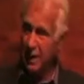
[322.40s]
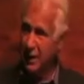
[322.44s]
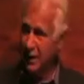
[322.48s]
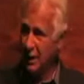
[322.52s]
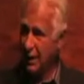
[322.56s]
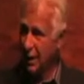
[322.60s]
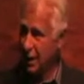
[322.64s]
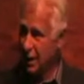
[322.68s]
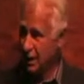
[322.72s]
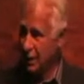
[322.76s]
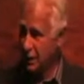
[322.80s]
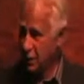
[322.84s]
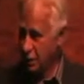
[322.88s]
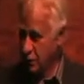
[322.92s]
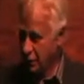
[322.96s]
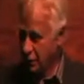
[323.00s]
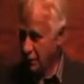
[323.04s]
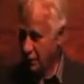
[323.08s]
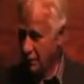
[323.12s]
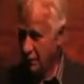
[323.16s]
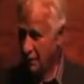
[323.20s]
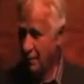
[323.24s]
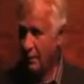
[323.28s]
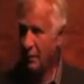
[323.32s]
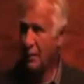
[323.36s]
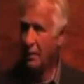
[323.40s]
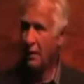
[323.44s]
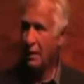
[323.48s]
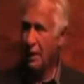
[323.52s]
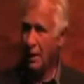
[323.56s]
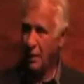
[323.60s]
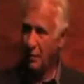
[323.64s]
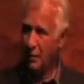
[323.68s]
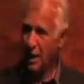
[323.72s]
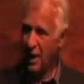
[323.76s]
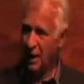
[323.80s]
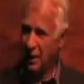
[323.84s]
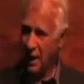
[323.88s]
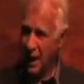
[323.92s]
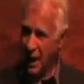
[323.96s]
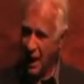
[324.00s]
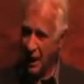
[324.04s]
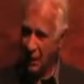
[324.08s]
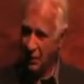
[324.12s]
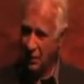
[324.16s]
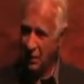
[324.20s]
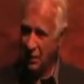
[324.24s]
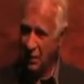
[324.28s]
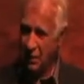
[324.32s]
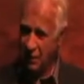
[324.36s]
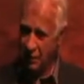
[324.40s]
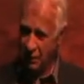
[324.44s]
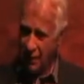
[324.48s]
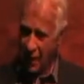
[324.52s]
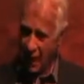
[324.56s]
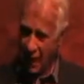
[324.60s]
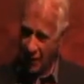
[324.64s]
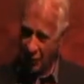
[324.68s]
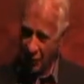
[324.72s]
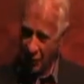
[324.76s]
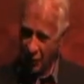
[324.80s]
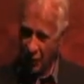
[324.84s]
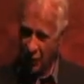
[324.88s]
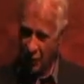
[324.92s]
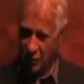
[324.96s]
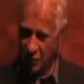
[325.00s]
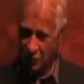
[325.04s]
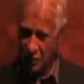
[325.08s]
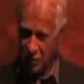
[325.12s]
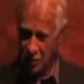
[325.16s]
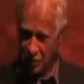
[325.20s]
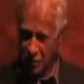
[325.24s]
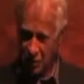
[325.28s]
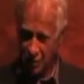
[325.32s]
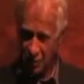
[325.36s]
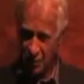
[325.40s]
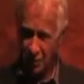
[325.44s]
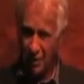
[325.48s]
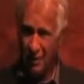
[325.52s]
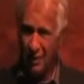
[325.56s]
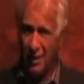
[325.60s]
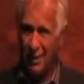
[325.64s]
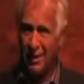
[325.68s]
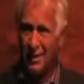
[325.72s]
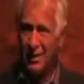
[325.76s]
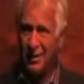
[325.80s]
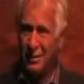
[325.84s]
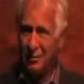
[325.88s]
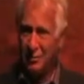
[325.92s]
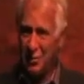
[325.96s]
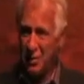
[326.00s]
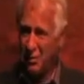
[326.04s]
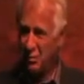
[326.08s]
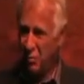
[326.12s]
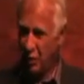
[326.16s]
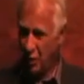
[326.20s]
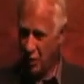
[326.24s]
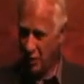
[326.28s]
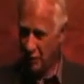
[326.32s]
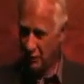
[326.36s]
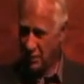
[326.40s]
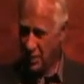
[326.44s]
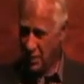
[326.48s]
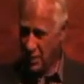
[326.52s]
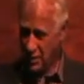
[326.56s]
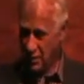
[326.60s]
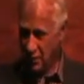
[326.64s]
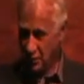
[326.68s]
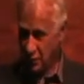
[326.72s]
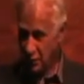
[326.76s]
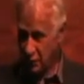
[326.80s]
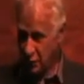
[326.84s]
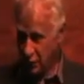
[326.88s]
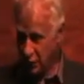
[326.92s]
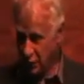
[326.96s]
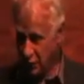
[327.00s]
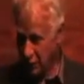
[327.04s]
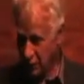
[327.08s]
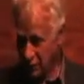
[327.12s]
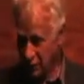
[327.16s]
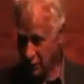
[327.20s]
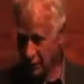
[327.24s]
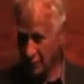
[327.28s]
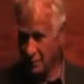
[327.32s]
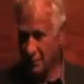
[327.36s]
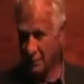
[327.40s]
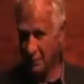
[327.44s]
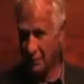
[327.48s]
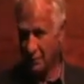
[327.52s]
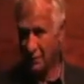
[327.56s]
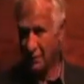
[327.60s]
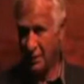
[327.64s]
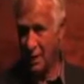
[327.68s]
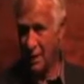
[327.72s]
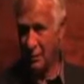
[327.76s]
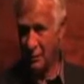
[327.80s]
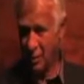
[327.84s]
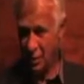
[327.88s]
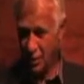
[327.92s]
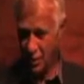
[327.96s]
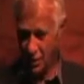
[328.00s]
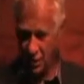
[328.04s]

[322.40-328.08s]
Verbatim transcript: mitigation, about how can agriculture be part of the solution to climate